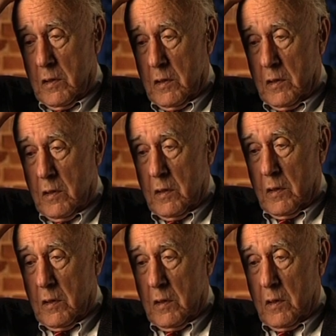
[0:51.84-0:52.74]

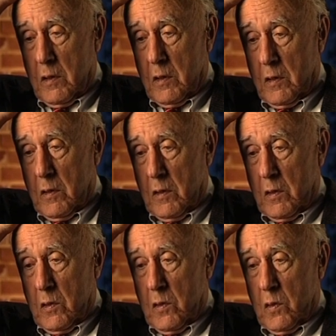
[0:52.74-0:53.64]

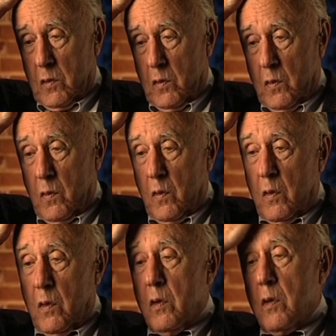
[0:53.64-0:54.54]

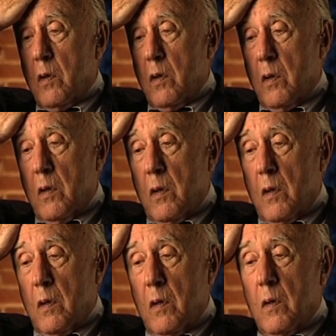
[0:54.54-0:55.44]
[no speech]